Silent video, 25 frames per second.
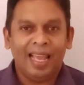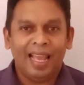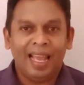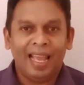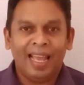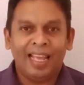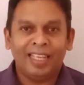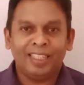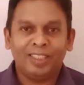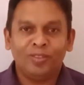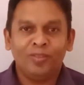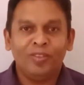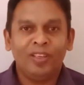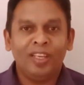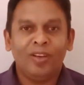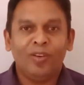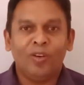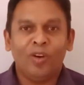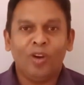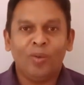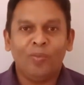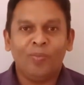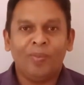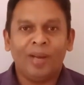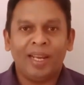As we
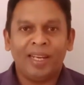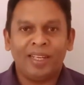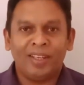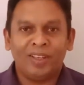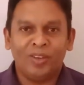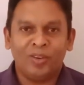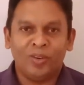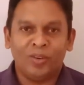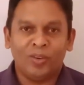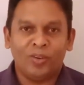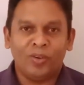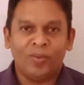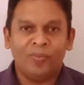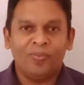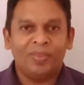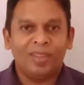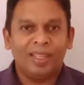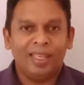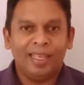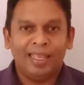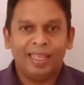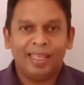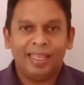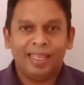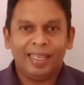all might know,
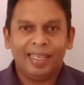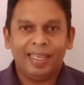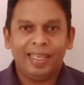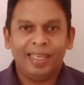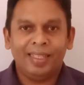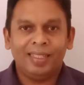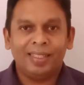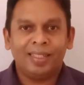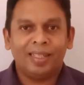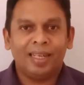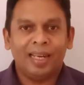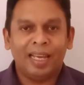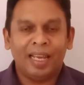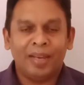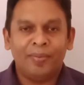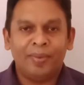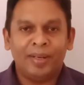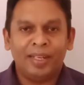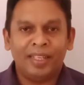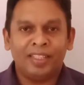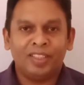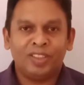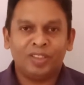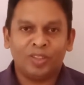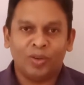each
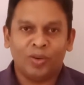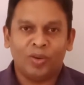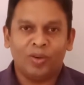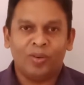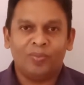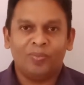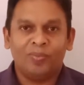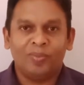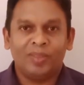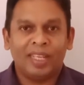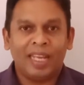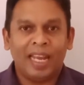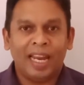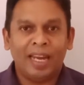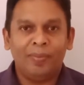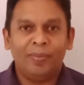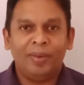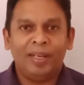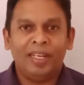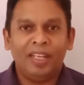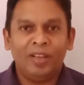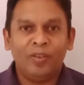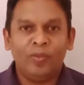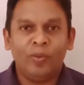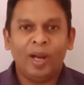climatic zone can
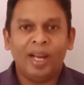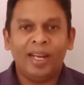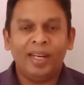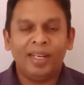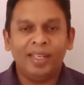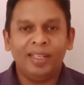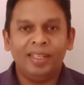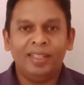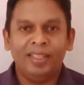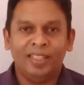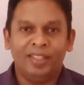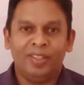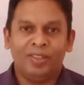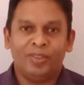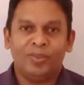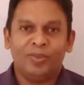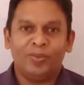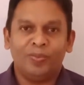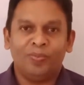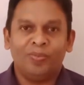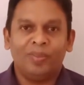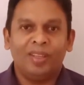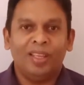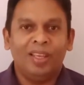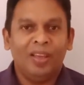be divided into
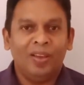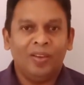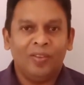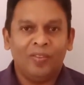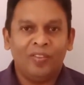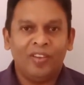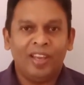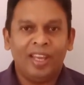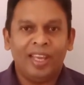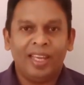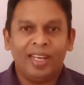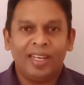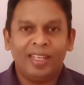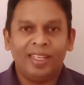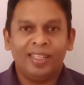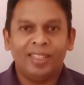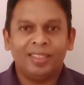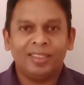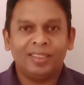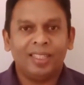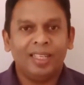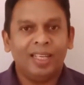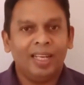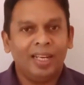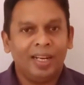
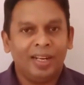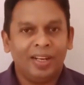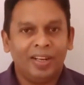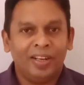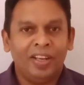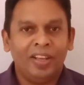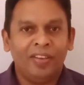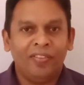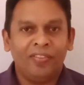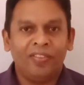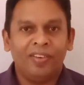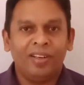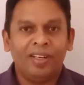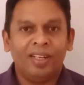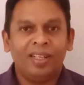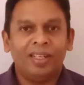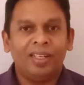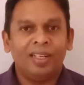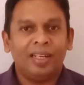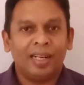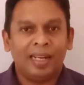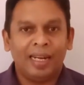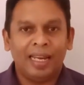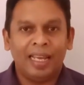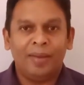various
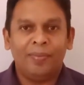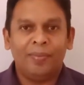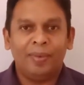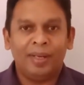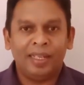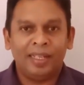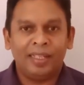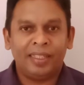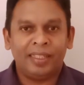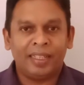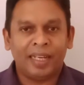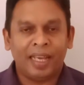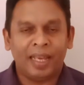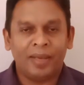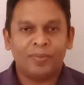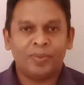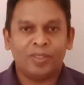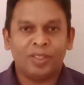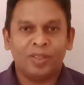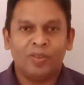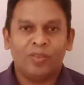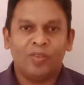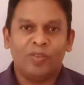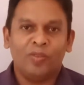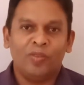different climatic types
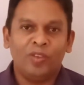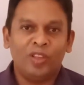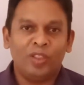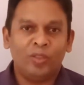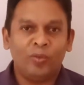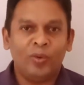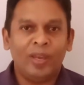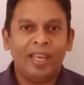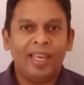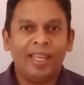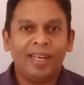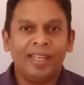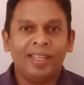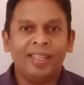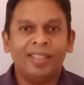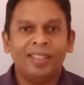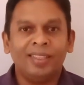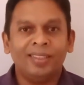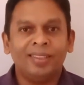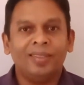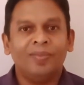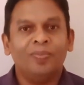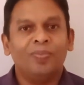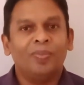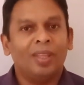with
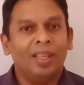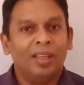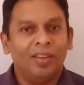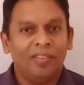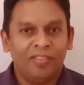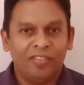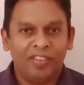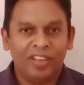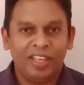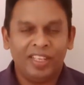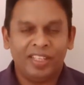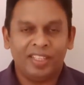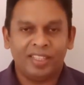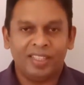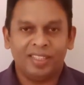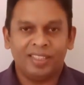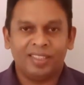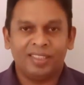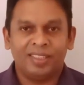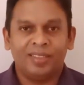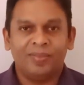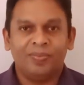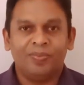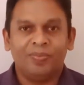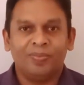various features
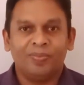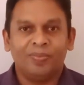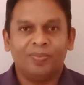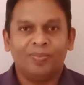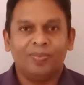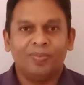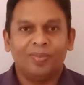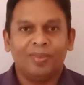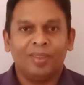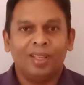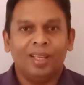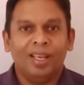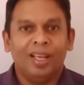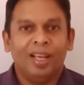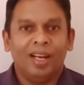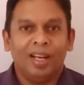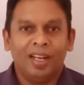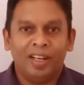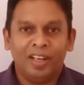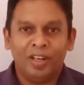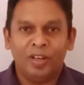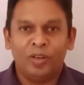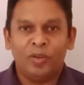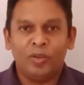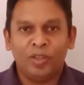
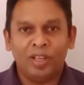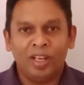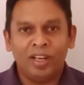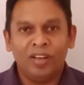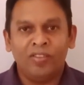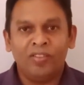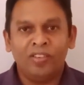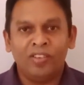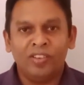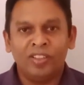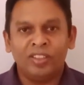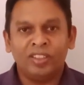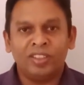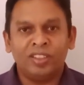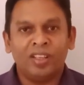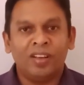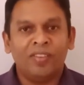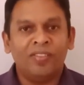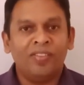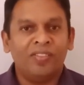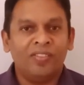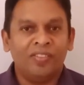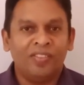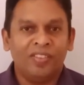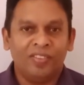due to the influence
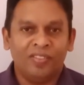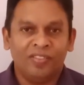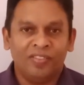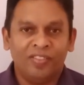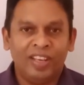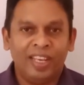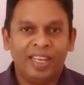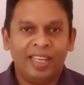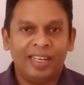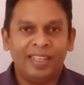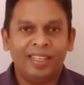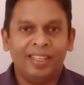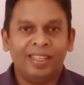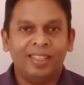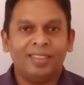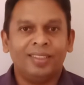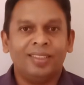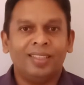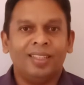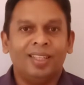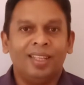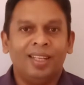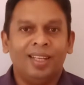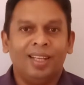of various